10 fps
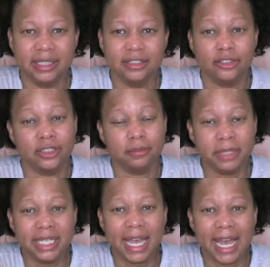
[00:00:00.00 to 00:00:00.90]
It's just
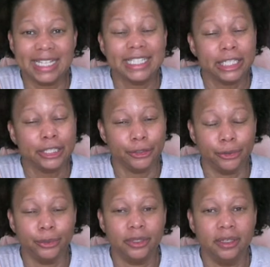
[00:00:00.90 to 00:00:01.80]
me asking
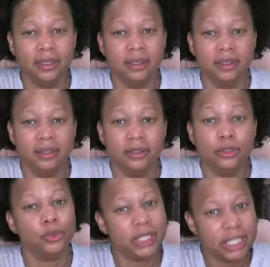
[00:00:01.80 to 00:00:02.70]
you
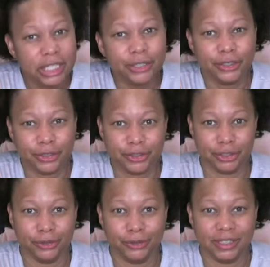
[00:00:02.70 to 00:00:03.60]
to hear your
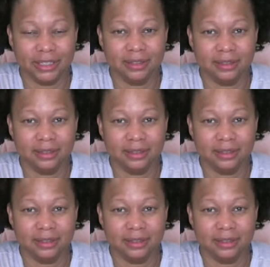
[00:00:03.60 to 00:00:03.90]
children